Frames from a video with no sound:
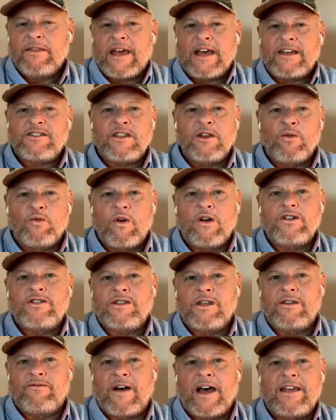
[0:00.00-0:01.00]
That's the
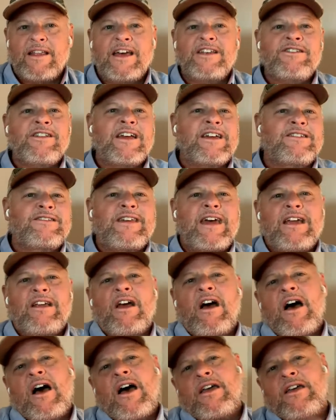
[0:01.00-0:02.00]
worst advice. That's like
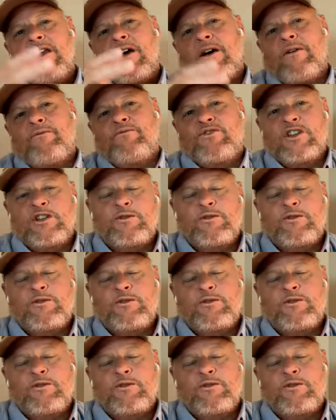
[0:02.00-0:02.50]
saying, ah, you know,